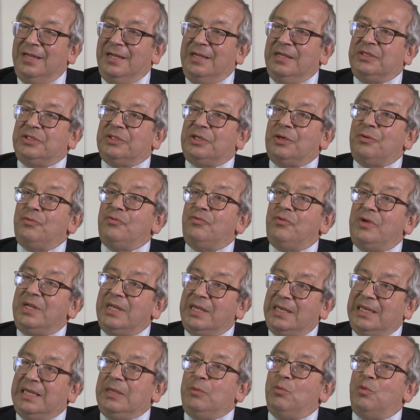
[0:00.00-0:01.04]
So
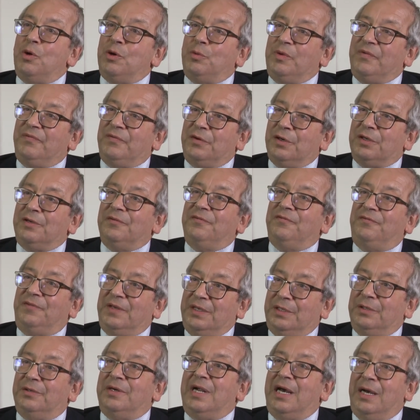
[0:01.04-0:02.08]
really what we've got to
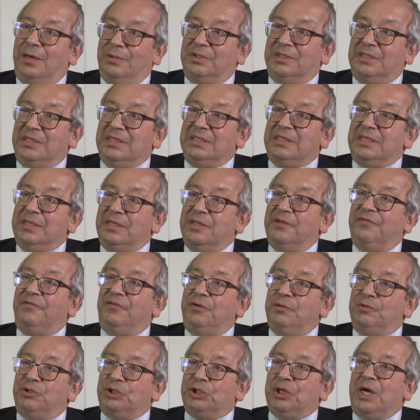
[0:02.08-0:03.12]
figure out is, in the
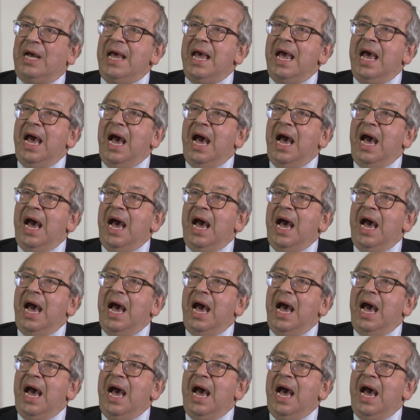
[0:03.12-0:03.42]
future,